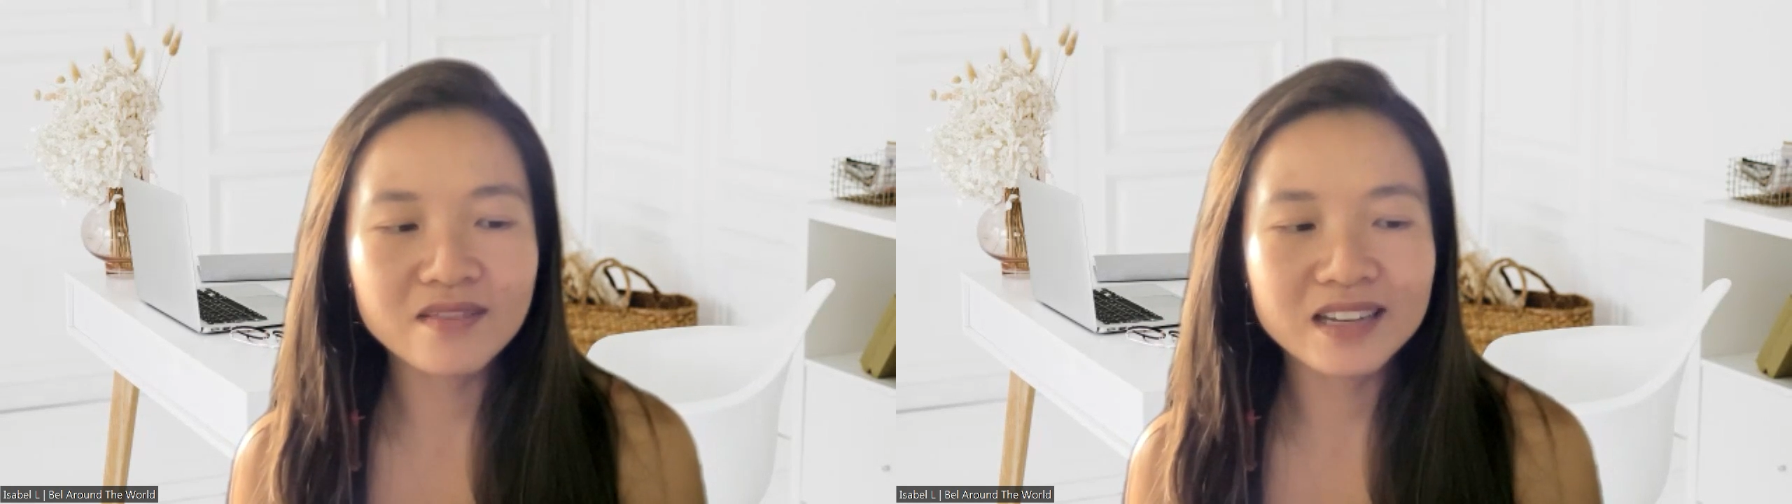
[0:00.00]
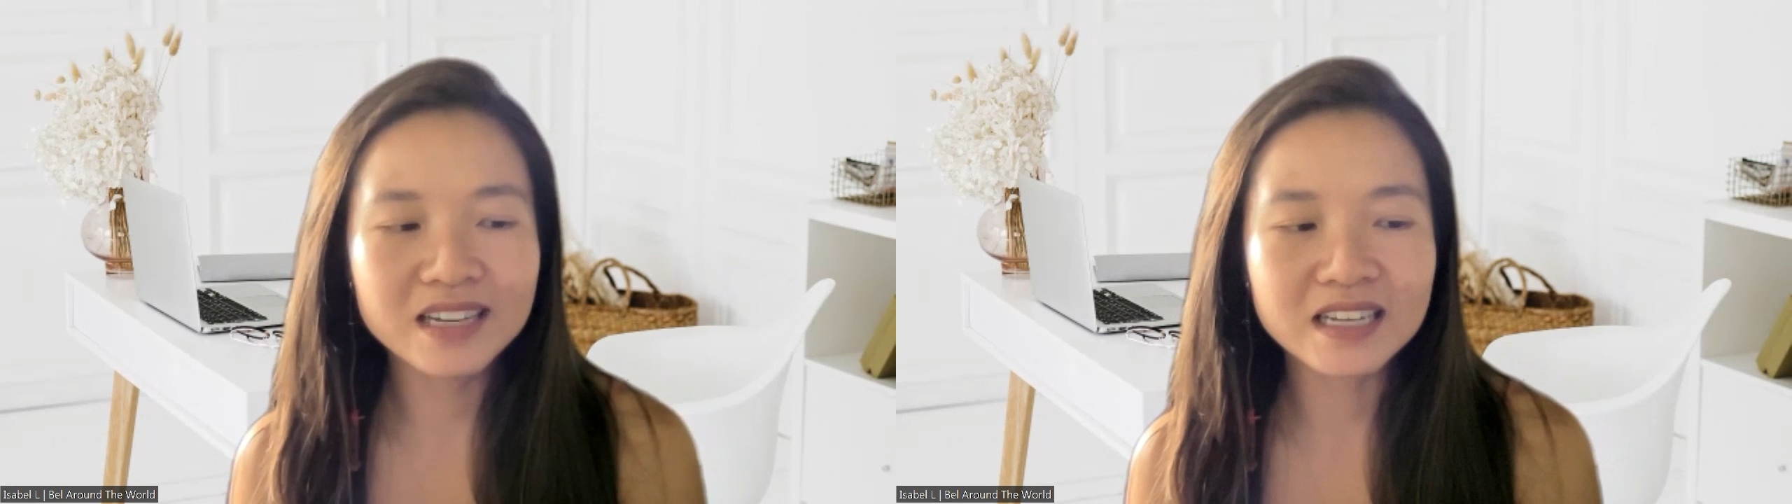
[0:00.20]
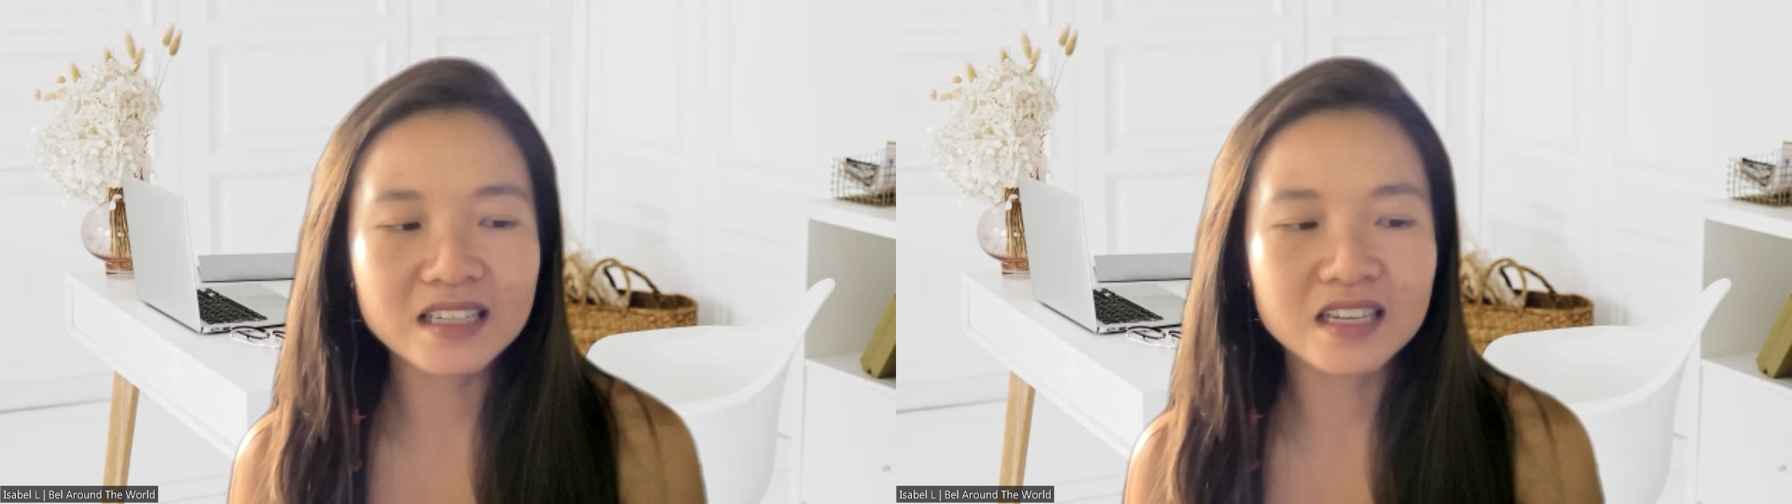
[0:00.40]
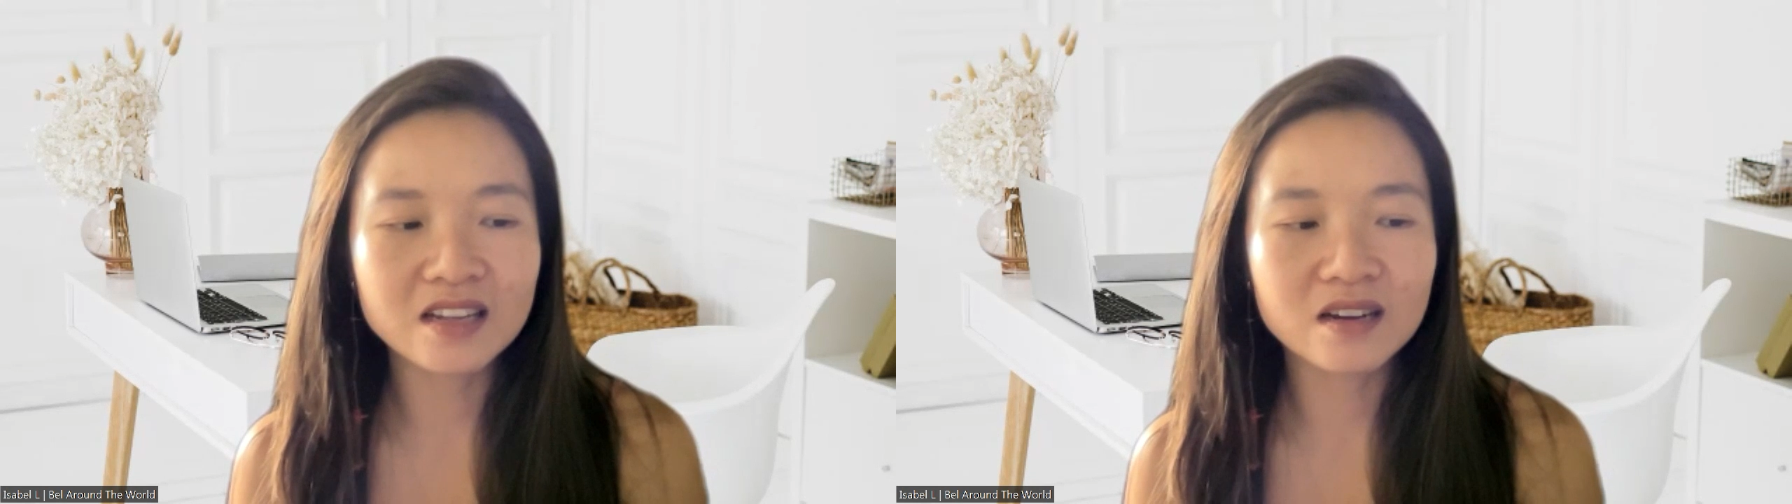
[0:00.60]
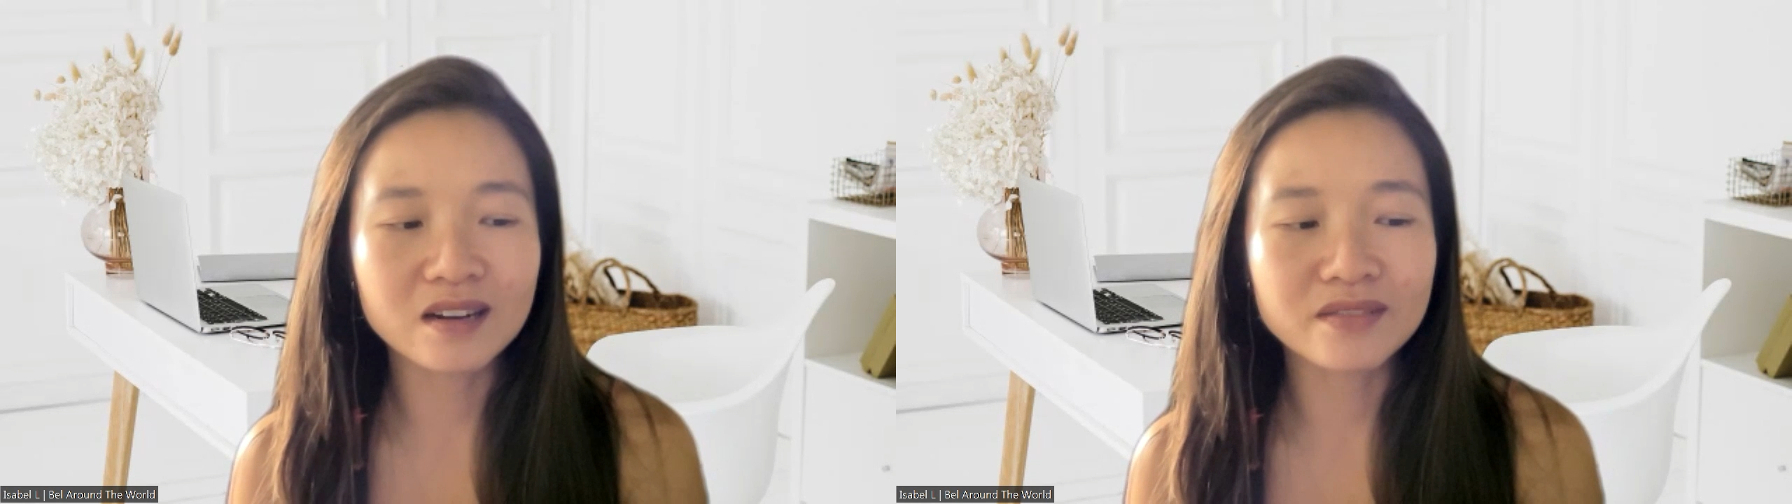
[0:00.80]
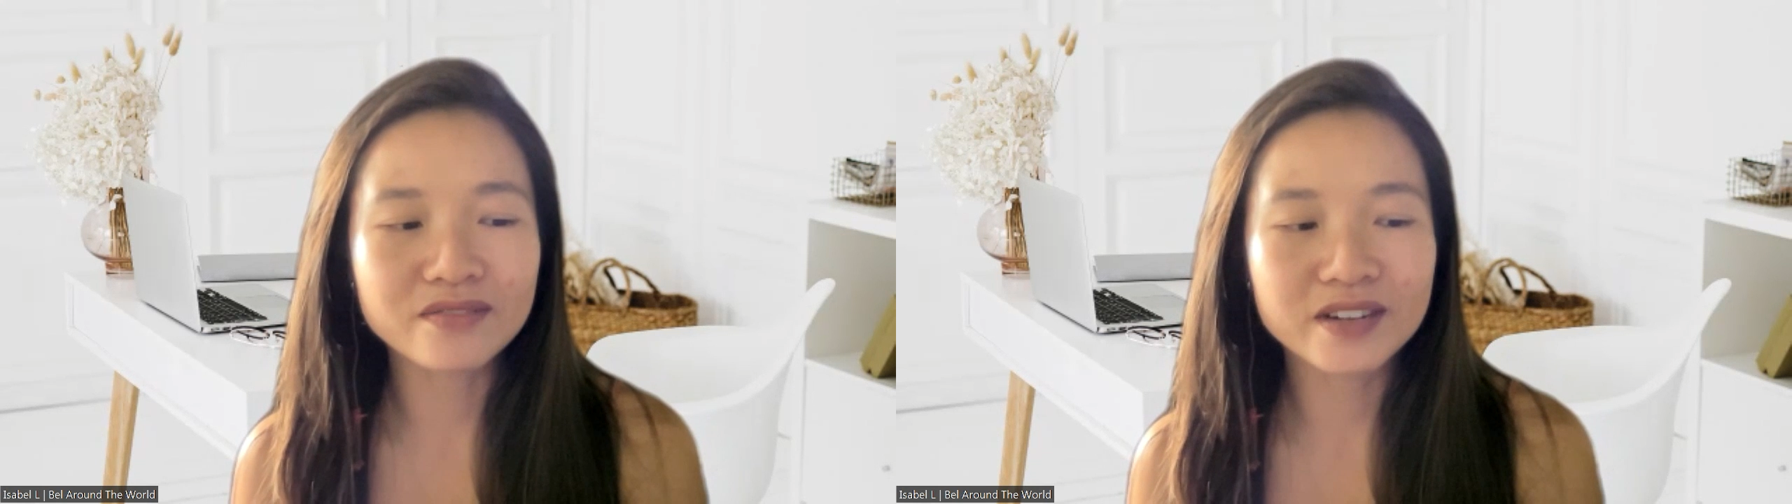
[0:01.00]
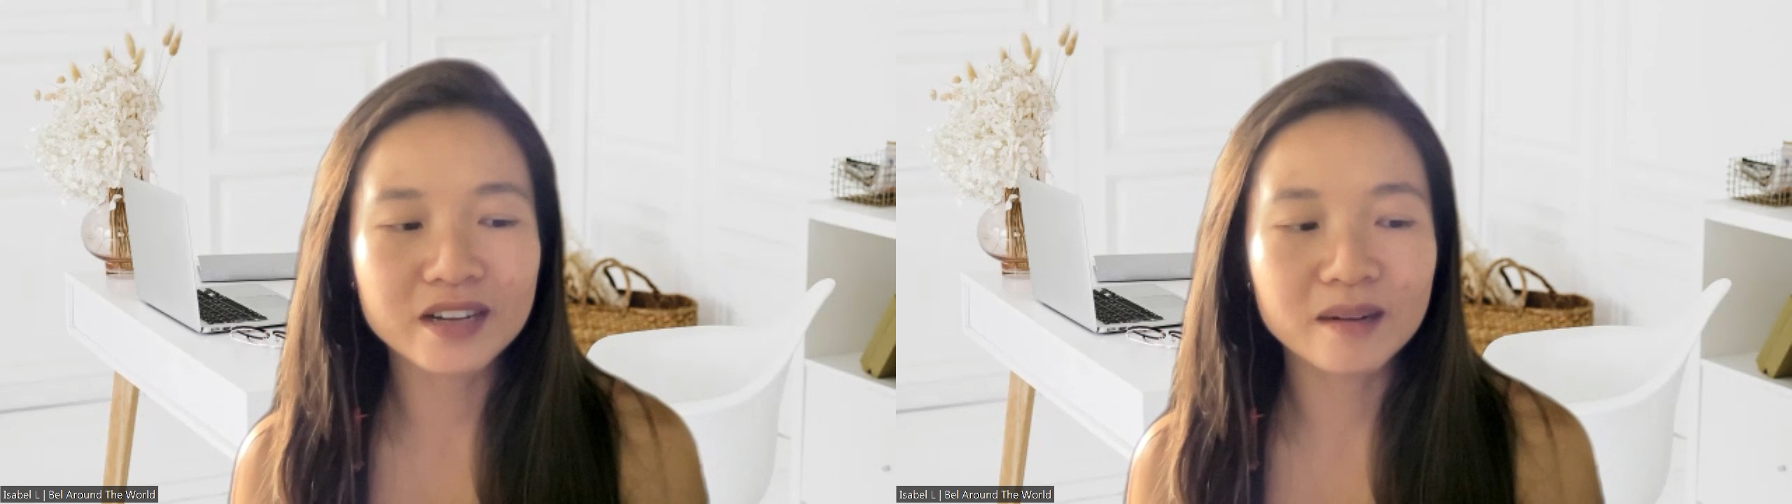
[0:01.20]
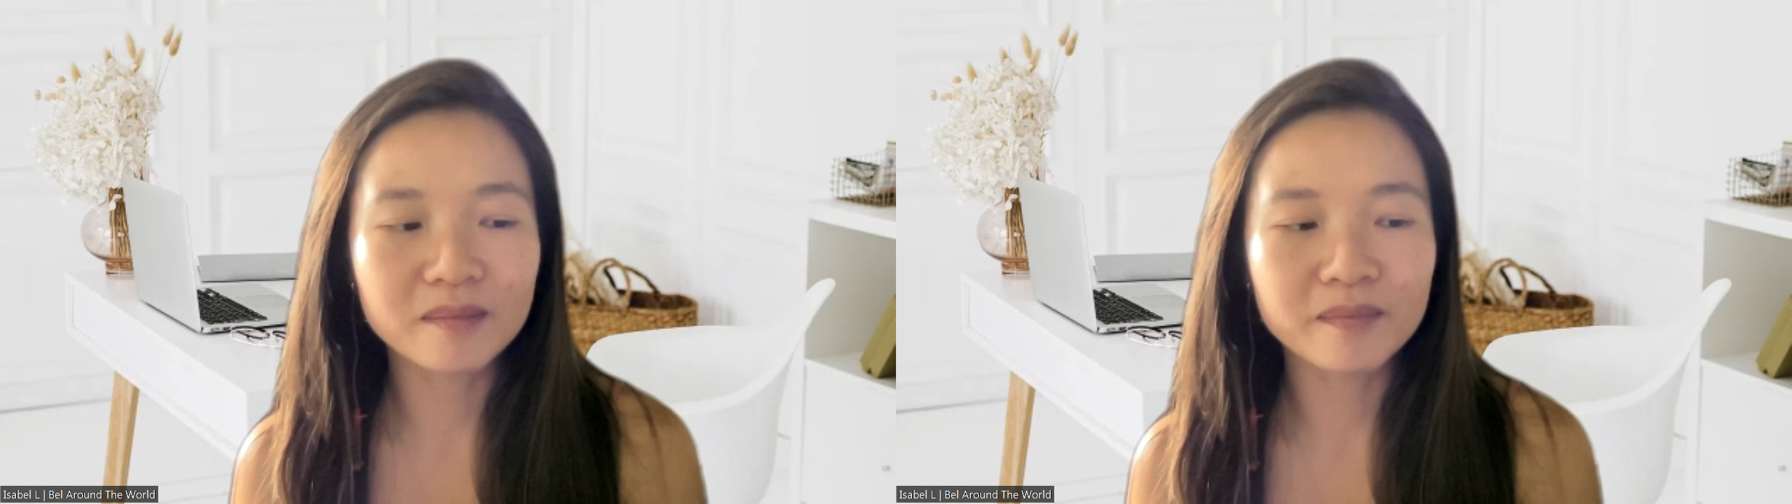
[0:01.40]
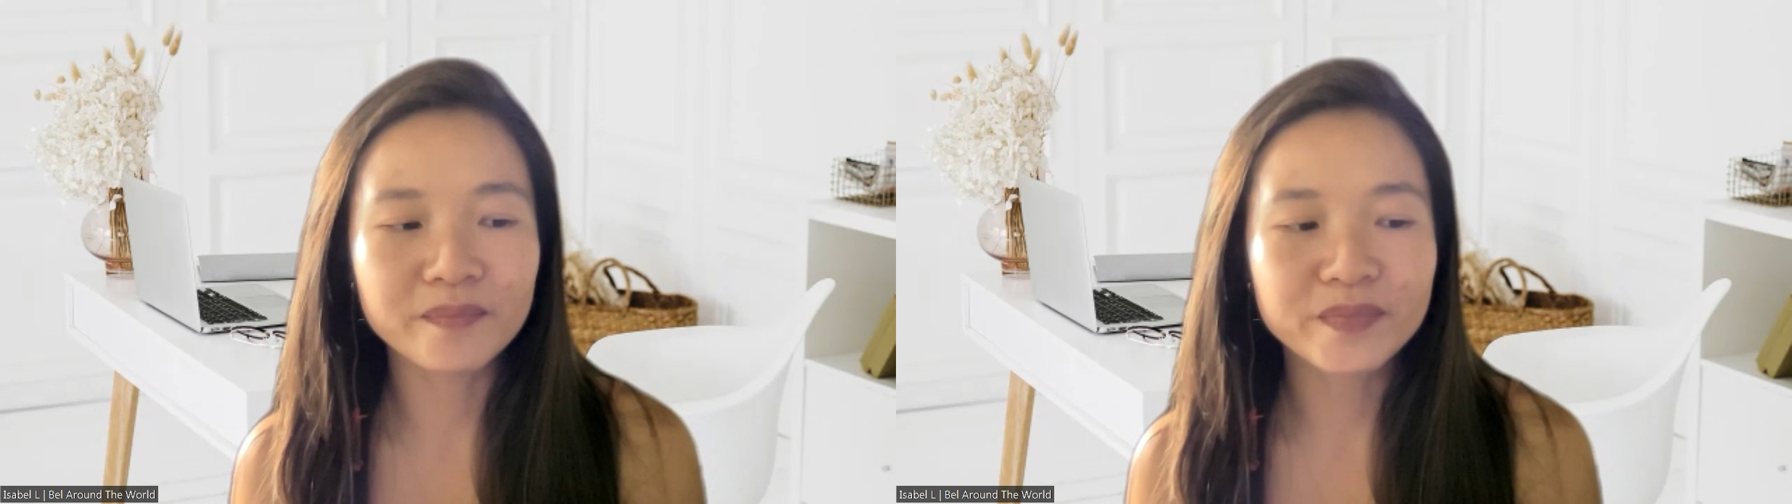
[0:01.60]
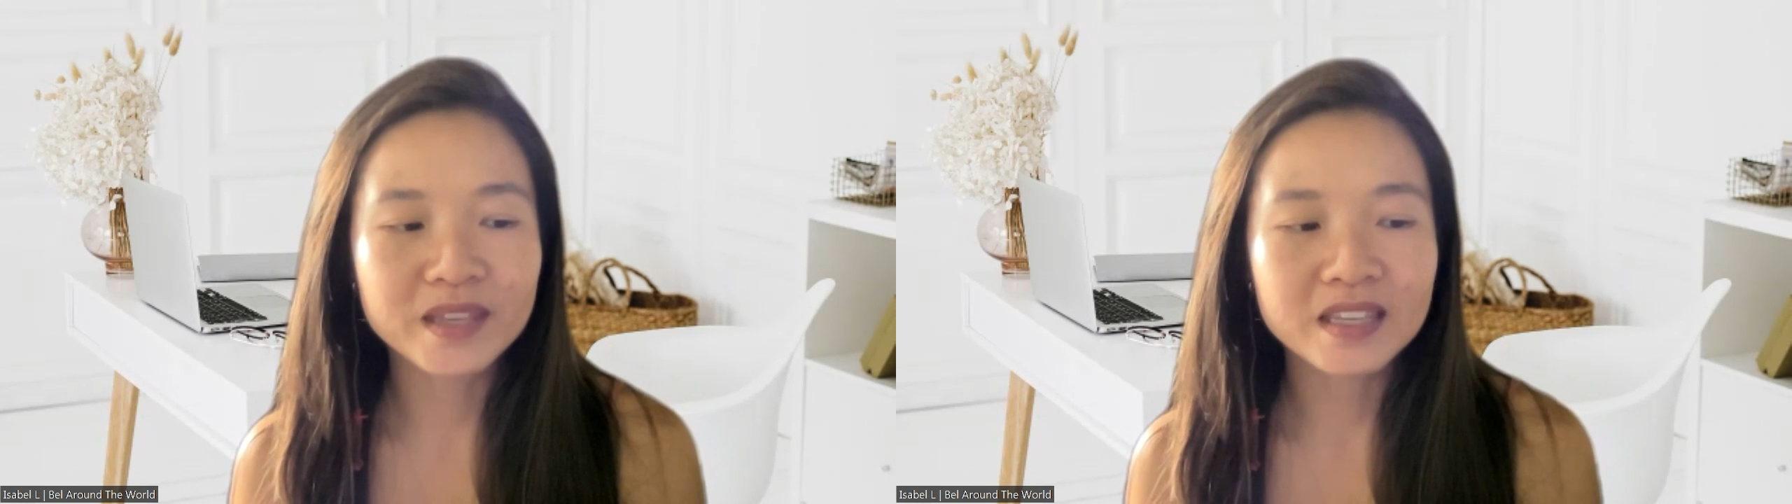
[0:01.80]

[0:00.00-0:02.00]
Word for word: really takes a lot of, um,